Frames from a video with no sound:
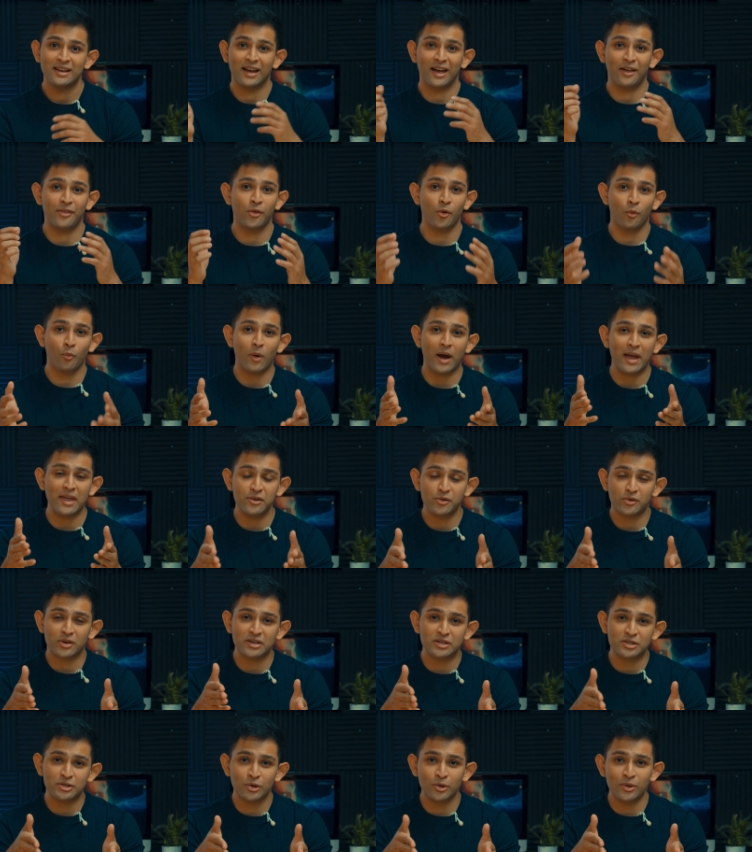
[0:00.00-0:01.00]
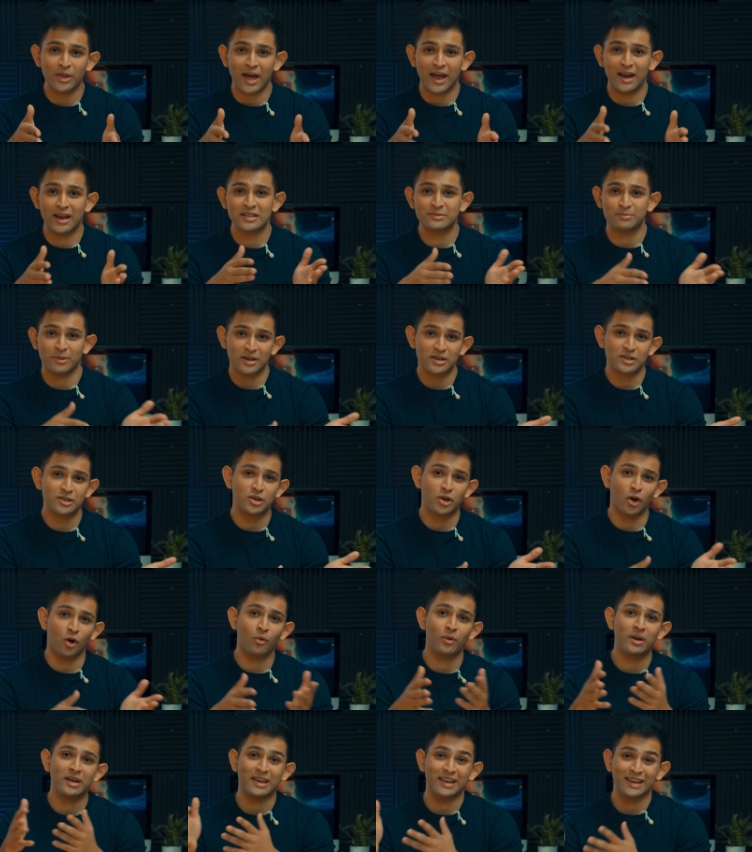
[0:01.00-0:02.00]
And the way you can do that is by
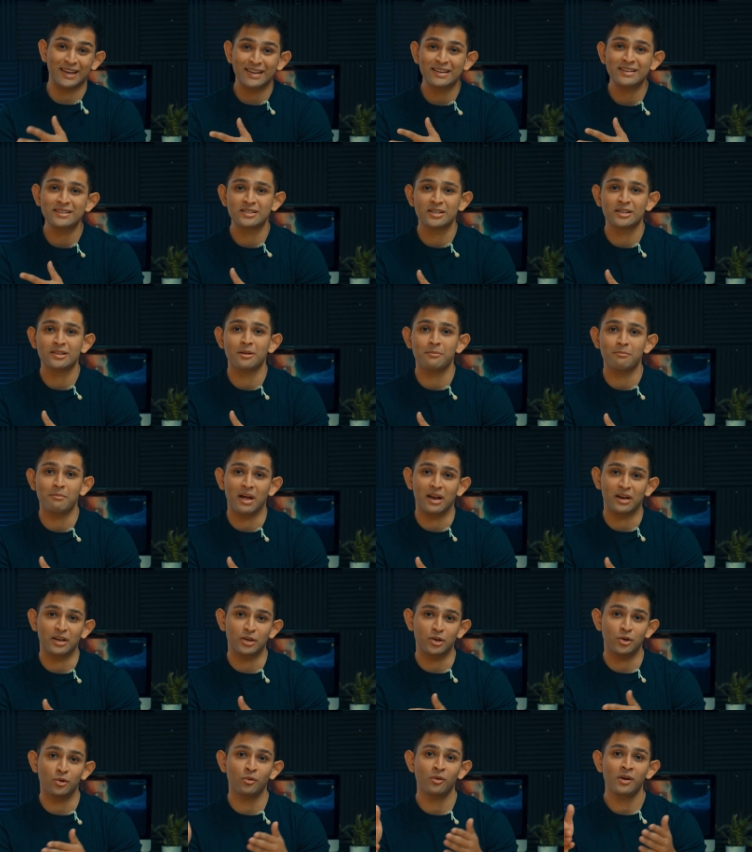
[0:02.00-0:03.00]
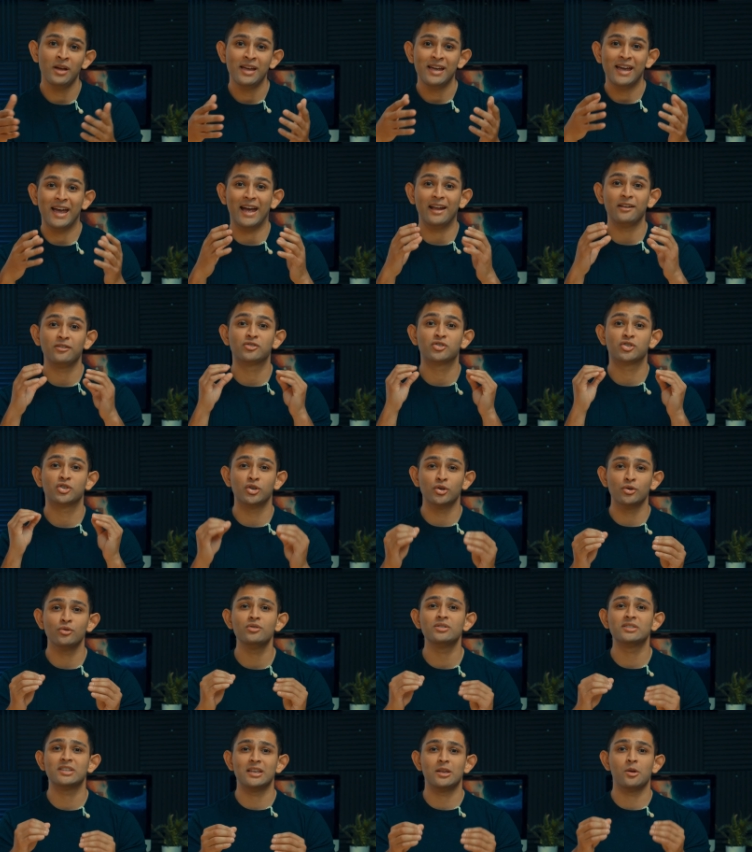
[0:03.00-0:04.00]
going into the menu and
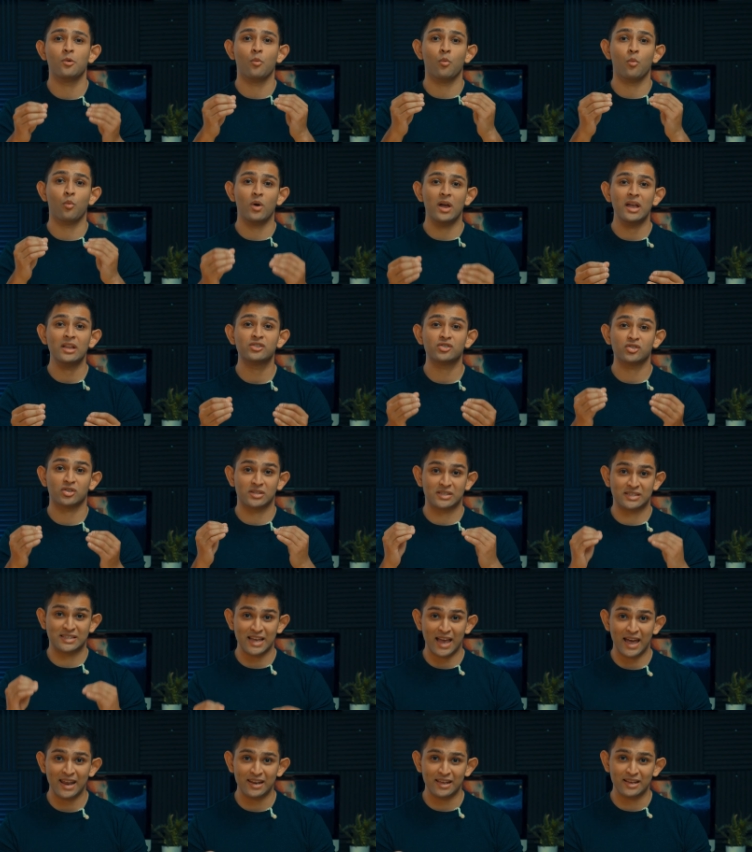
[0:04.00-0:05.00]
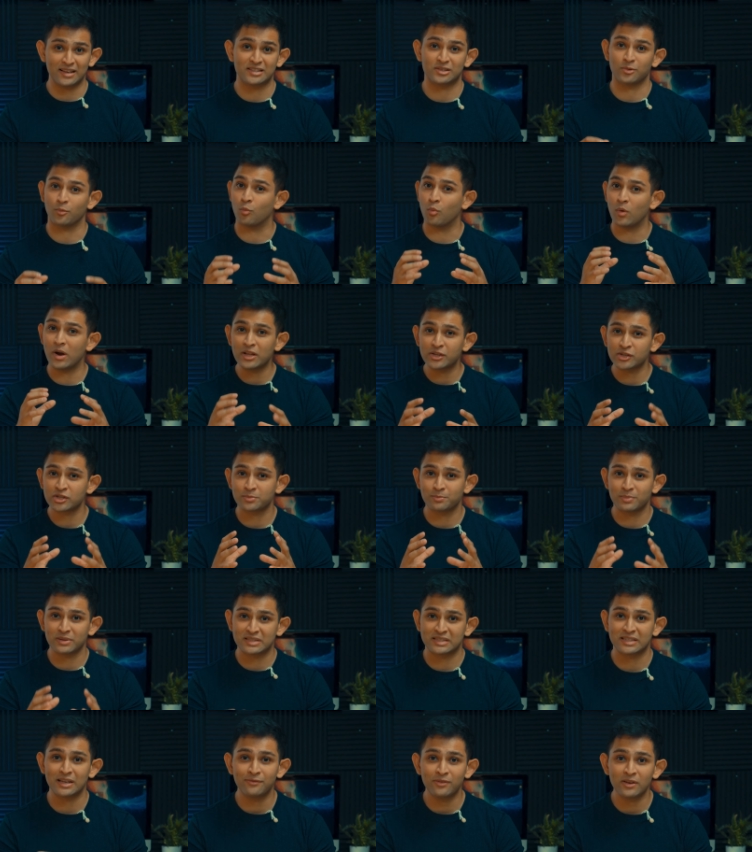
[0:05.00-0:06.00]
choosing which settings, which
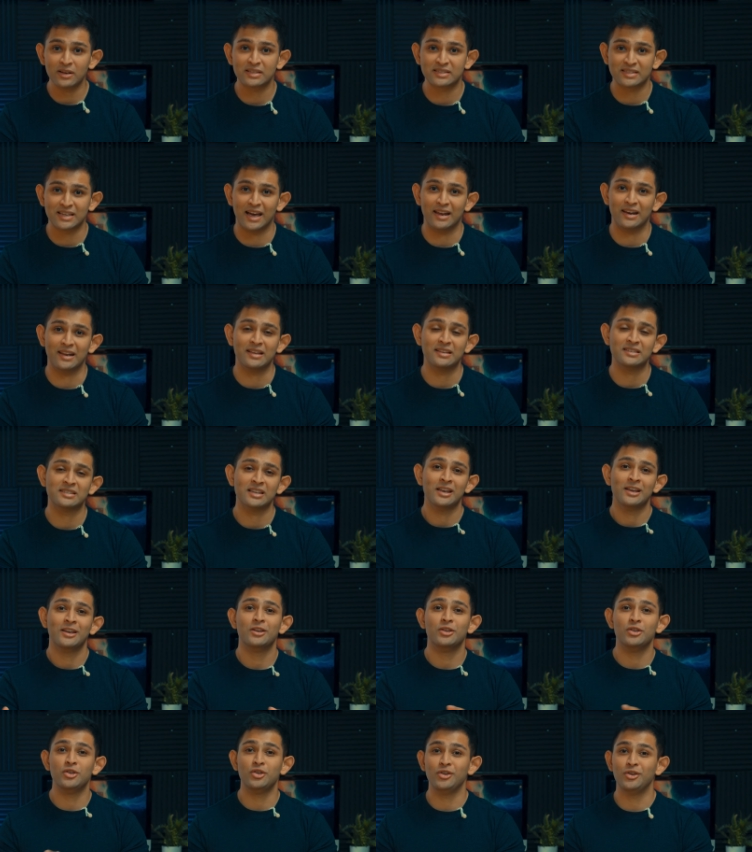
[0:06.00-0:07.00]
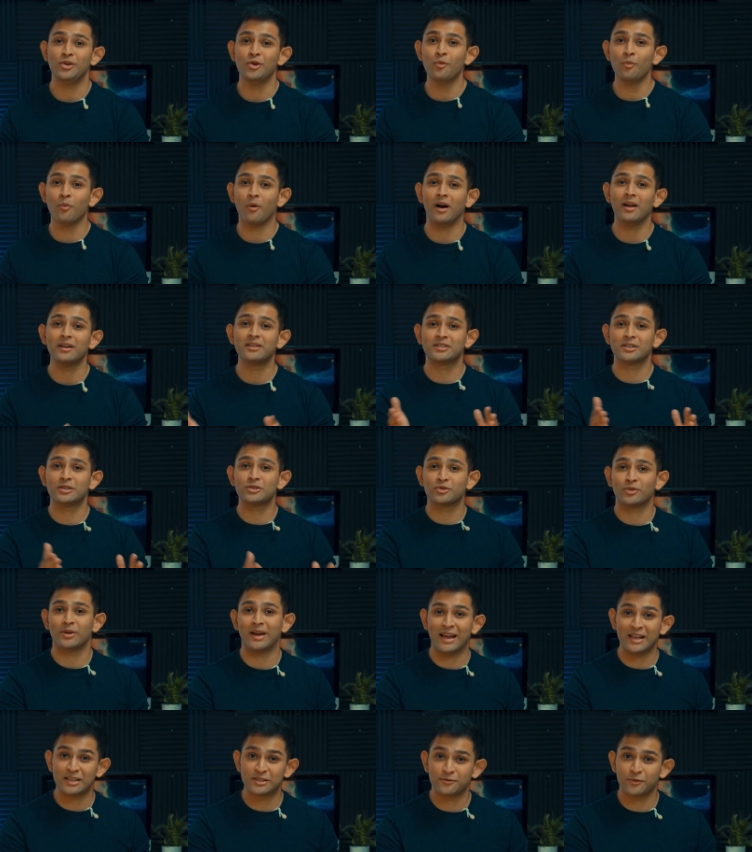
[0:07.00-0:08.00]
specific settings you want to
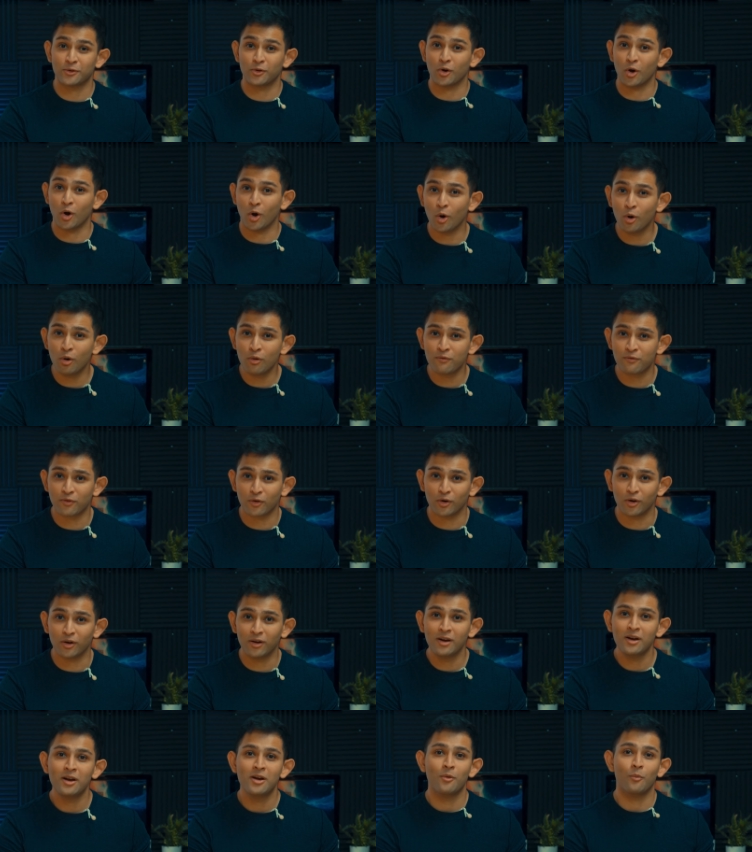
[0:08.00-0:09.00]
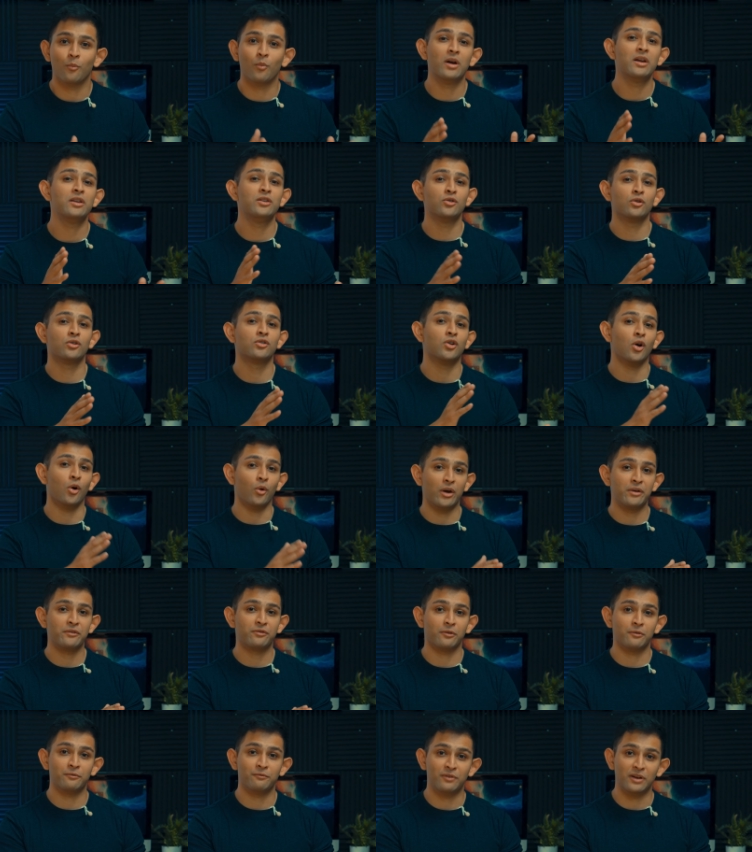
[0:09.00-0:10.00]
transfer over when you're going
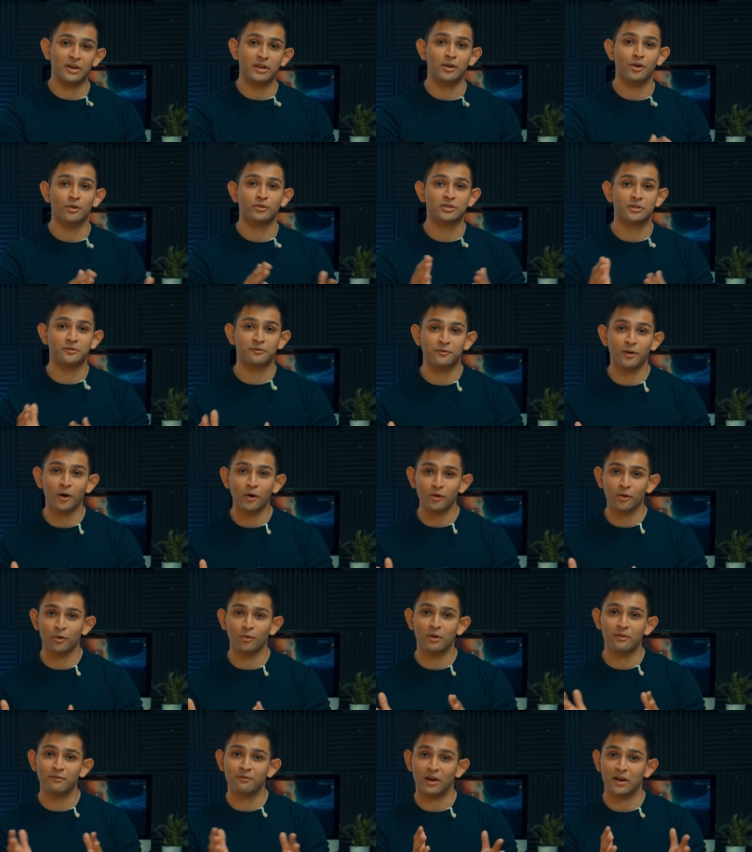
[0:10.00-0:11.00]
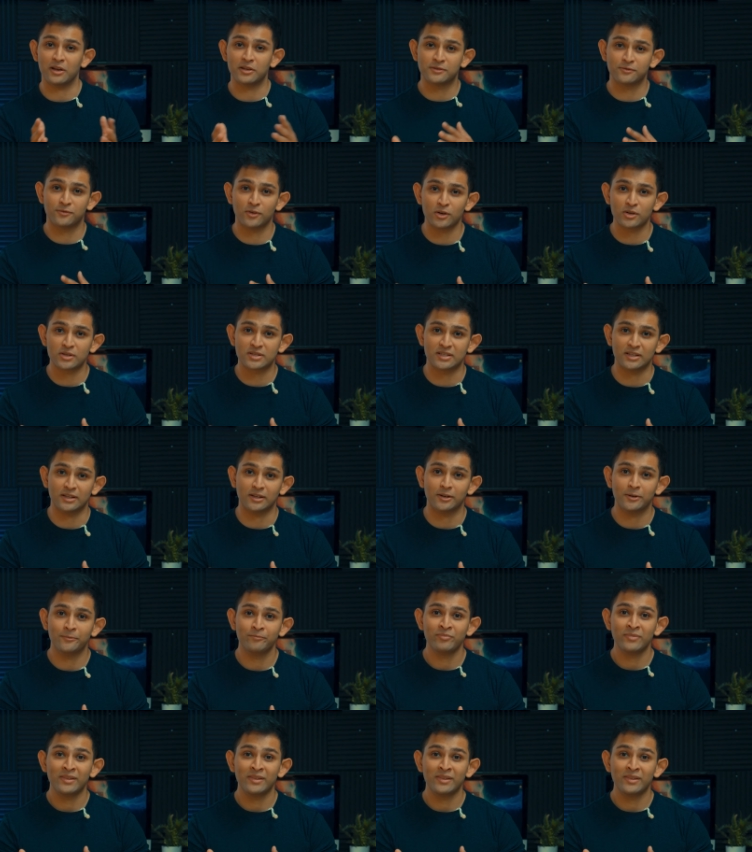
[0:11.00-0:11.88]
from video to photo and vice versa.